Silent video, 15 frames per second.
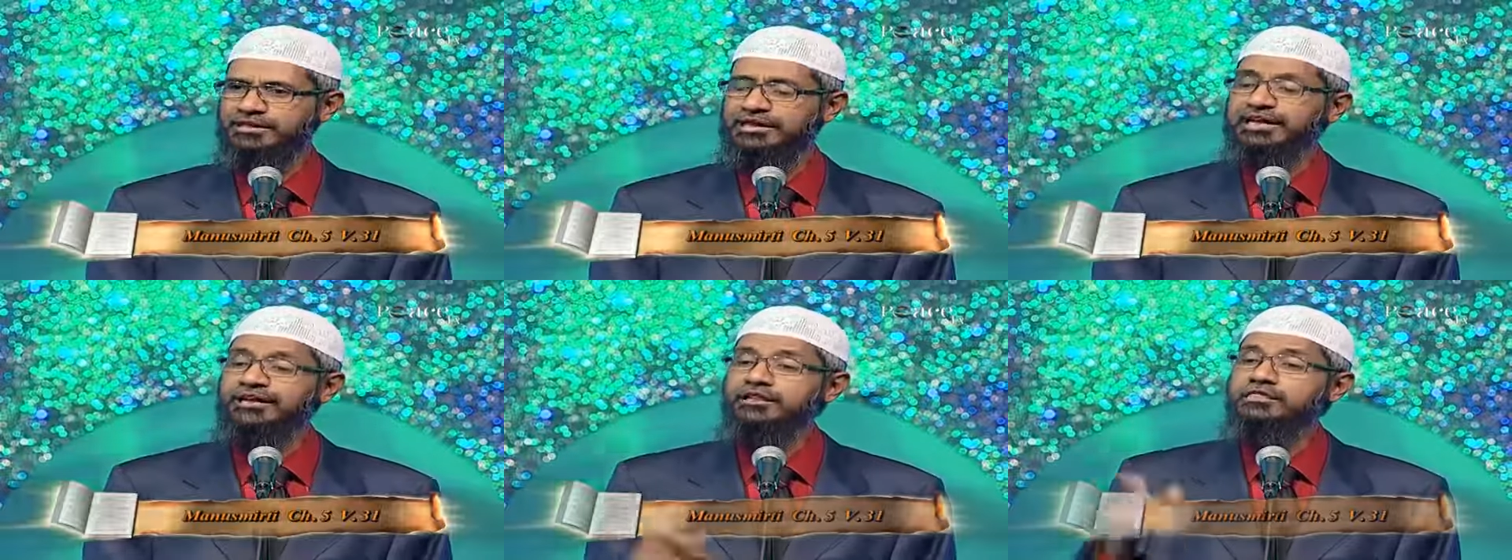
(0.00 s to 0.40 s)

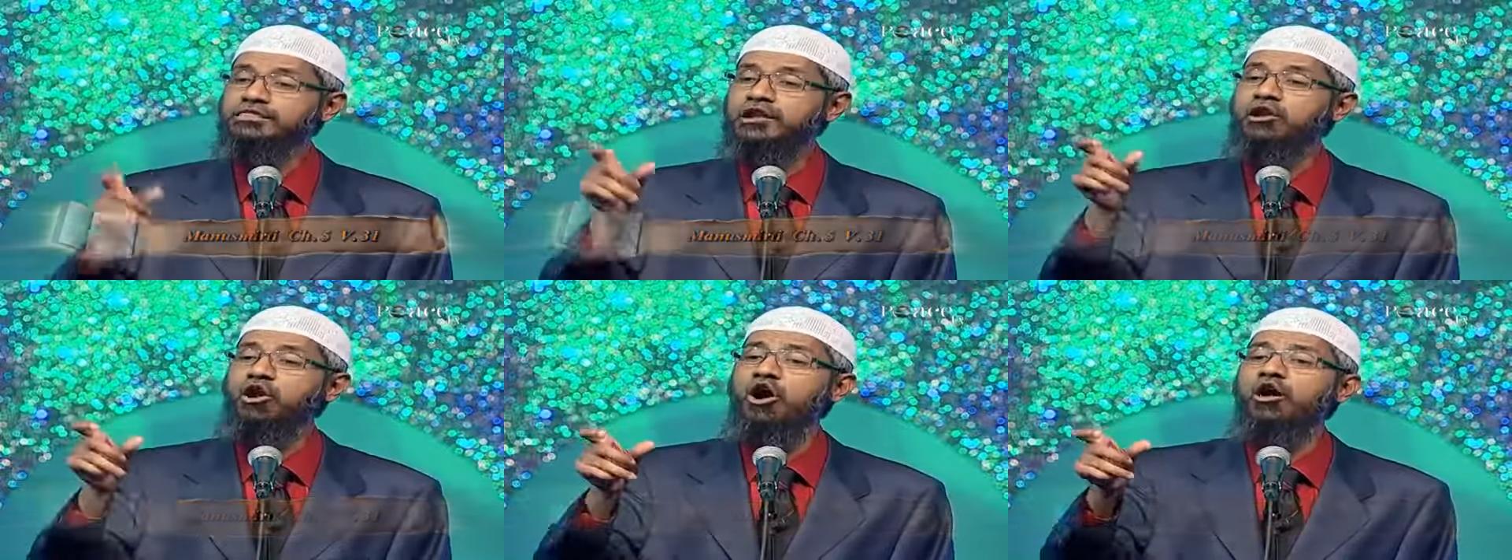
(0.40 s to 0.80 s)
It is
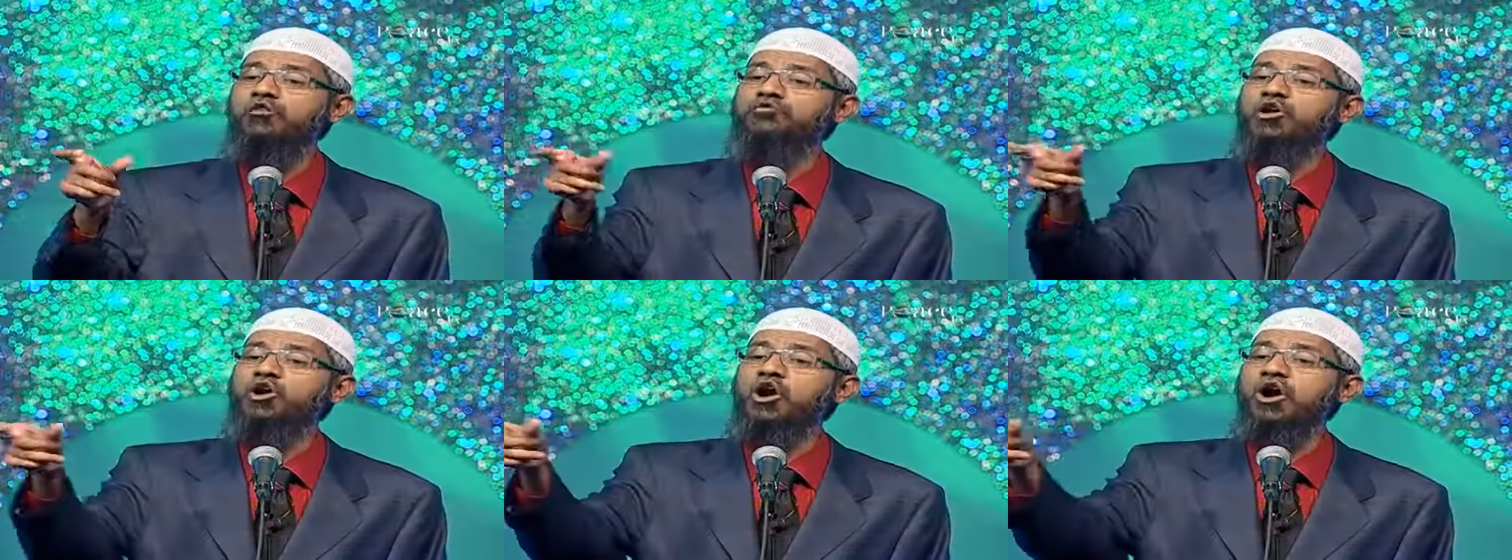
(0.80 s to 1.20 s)
the law
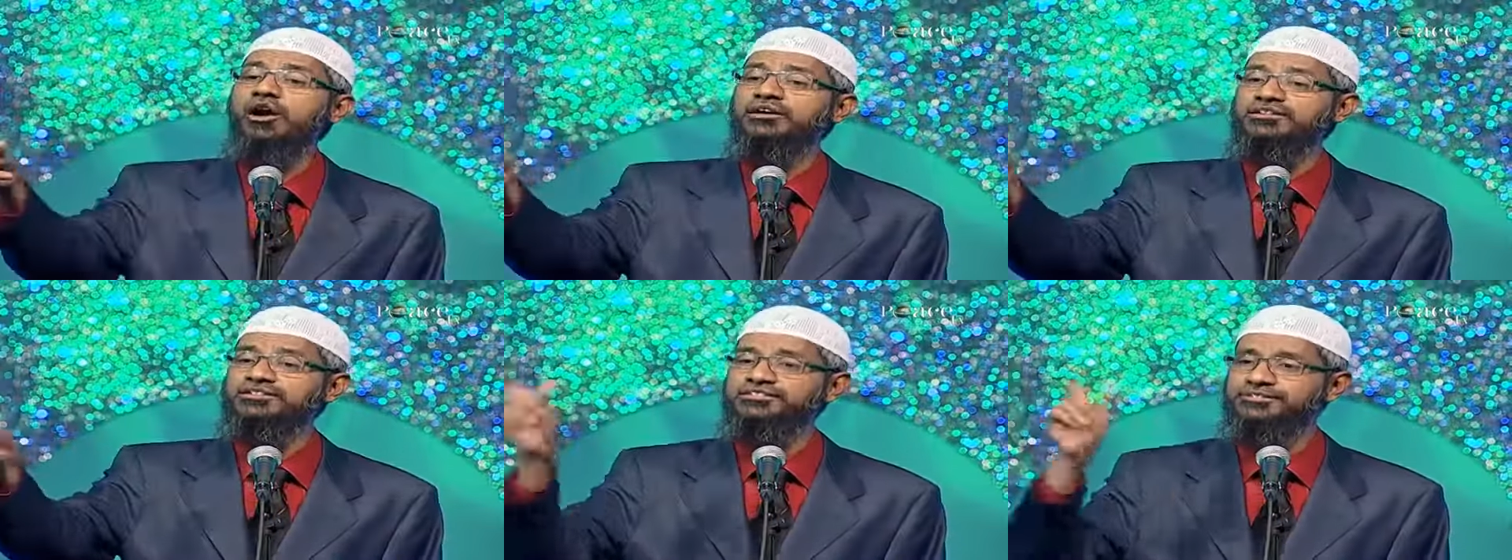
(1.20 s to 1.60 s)
of the
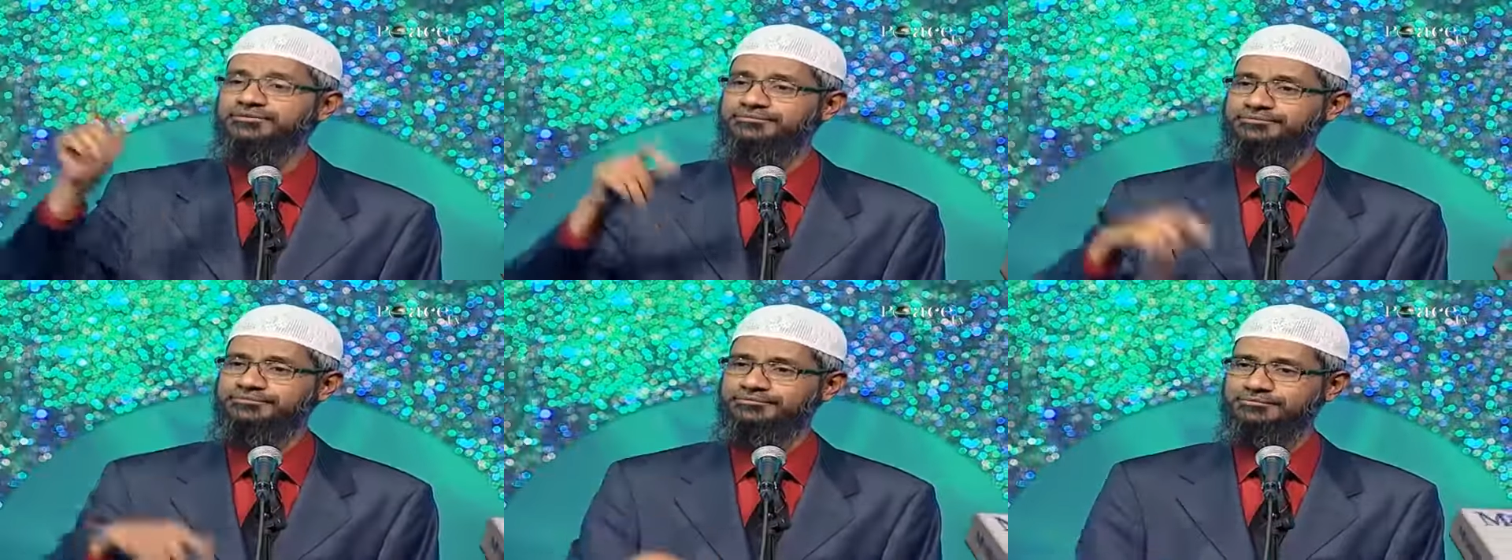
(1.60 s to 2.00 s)
gods.
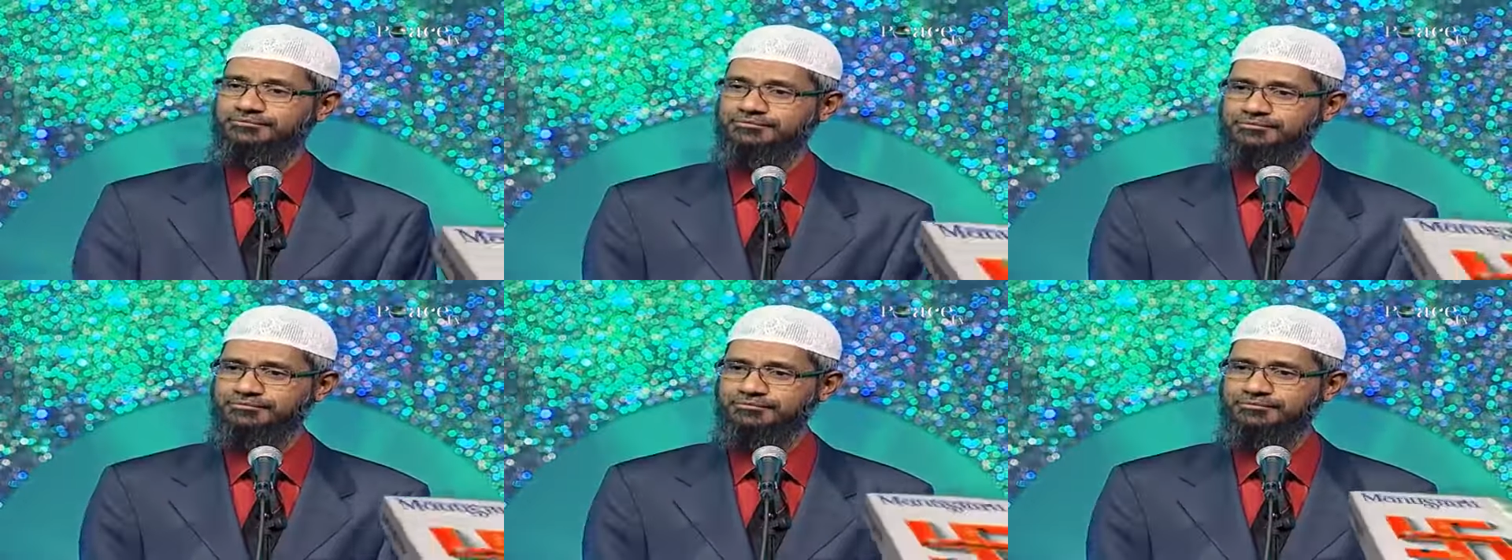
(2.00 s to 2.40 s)

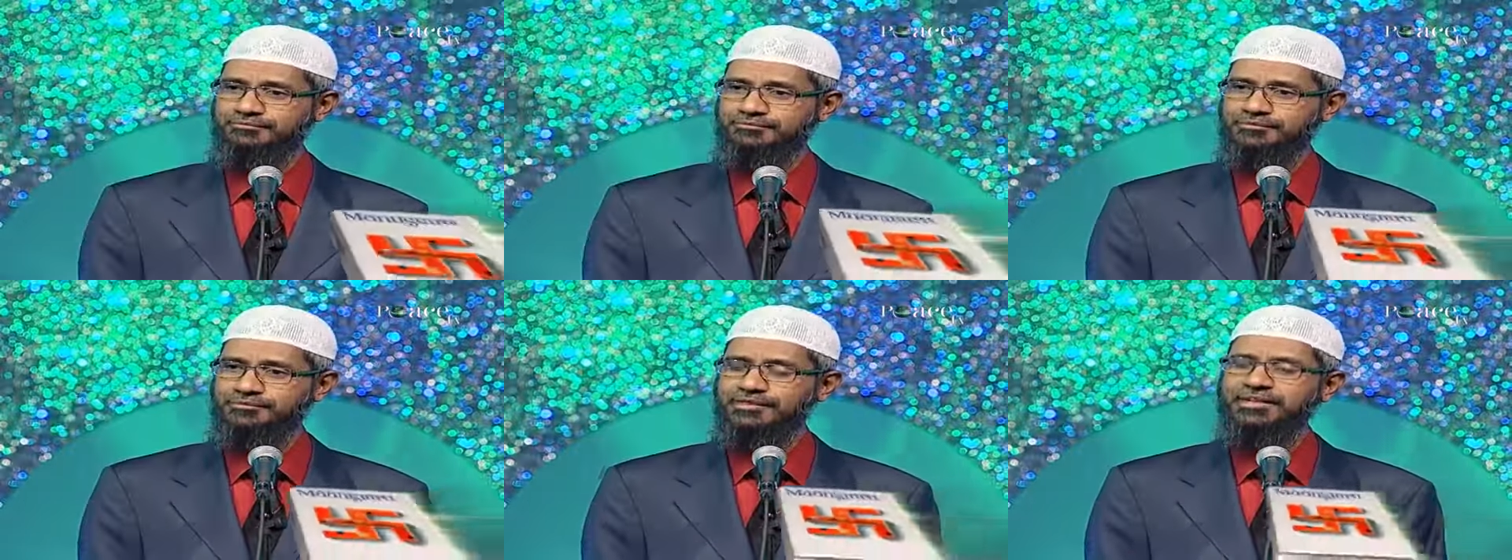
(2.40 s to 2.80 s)

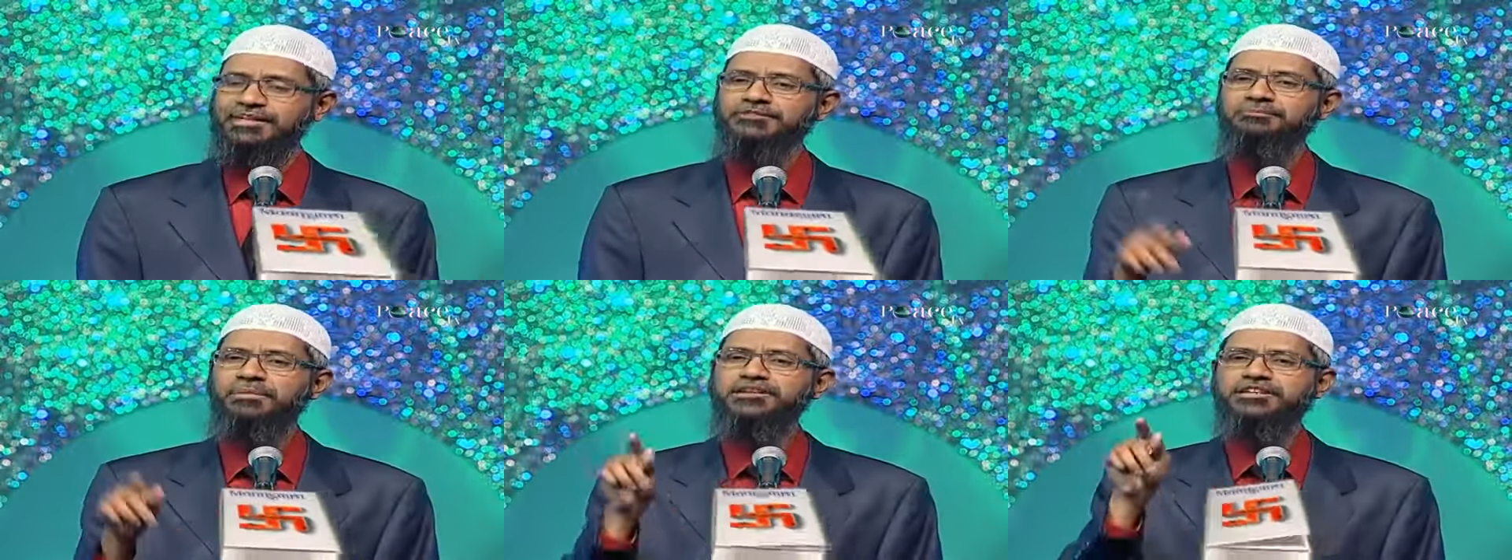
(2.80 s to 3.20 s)

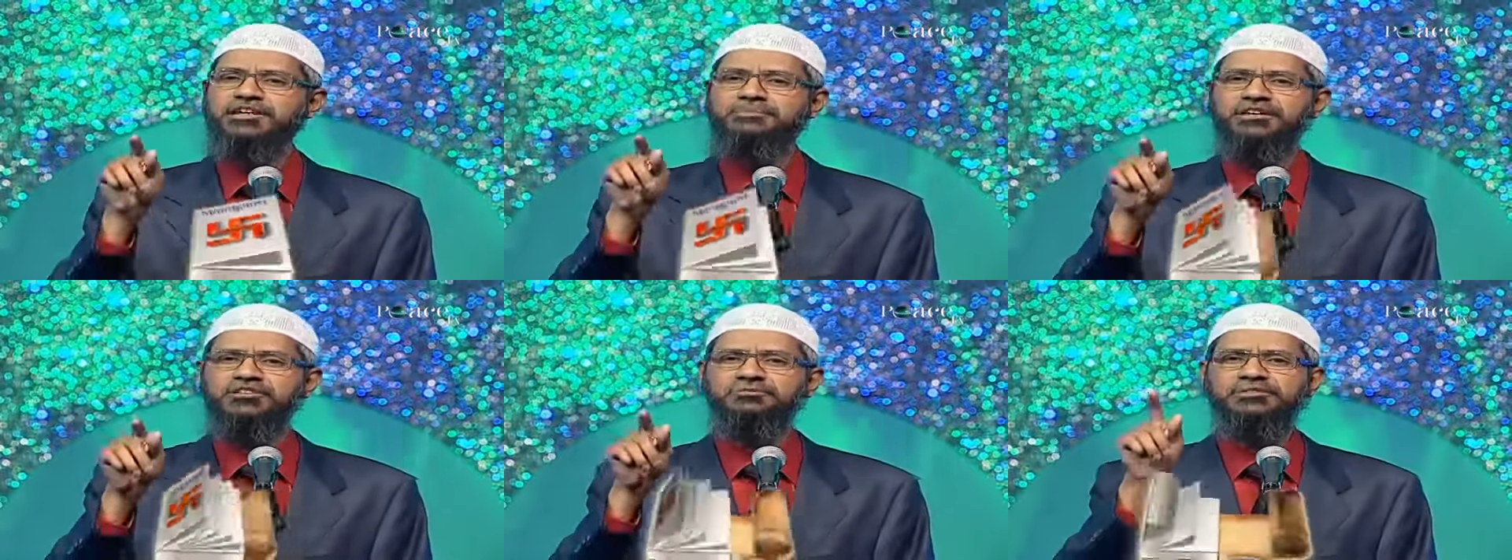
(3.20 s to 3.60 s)
It's
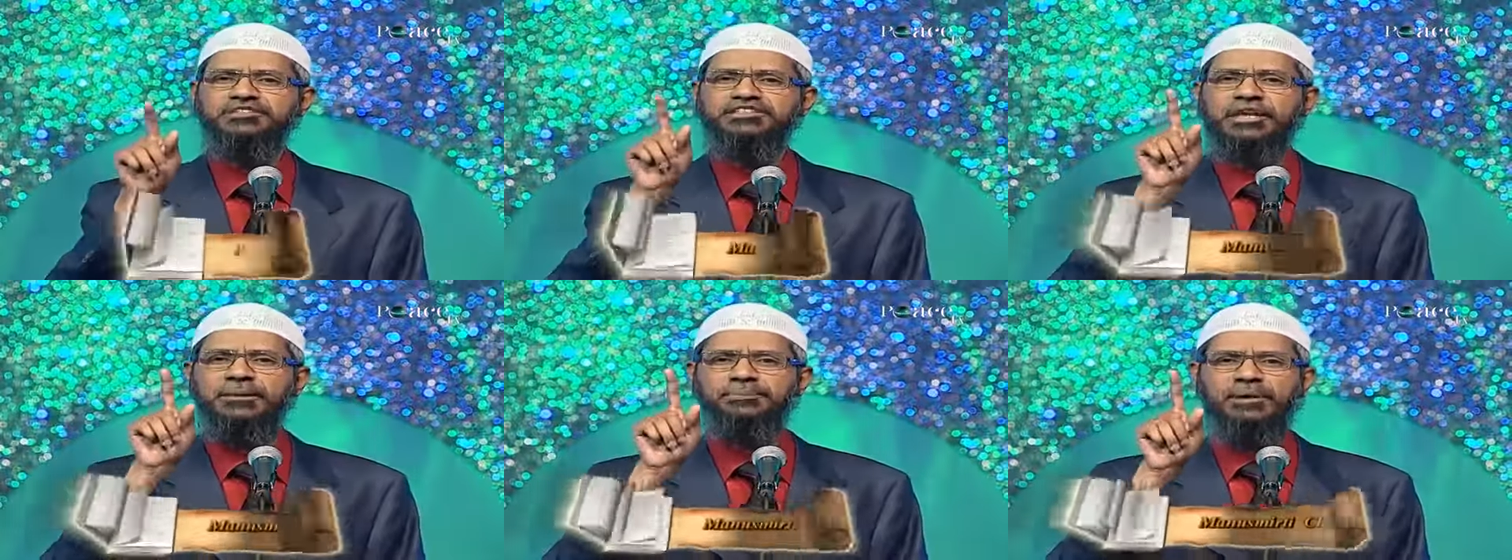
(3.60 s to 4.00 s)
mentioned in
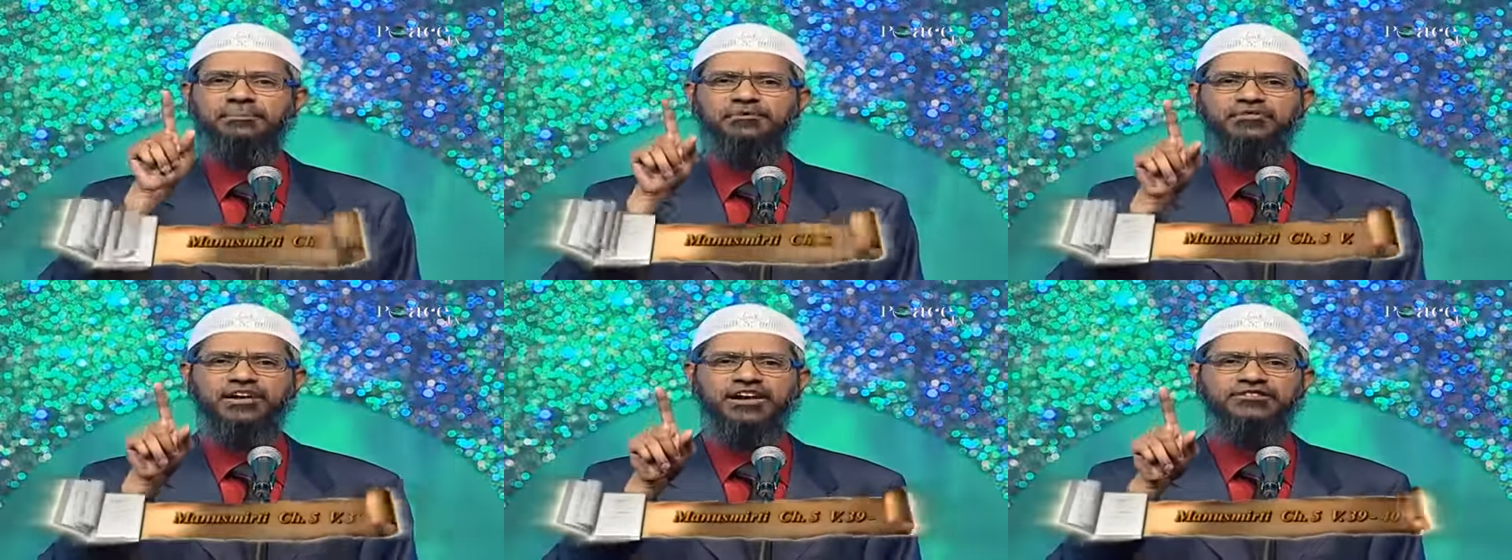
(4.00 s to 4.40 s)
Manusmriti, chapter
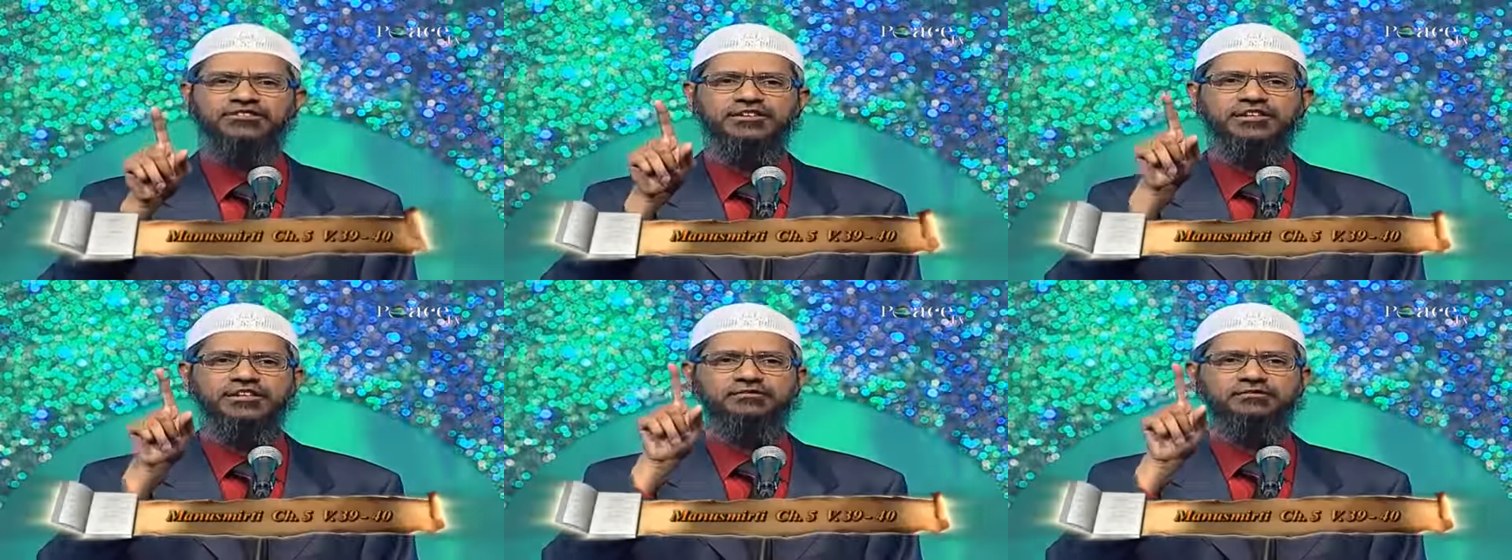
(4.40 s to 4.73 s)
number 5,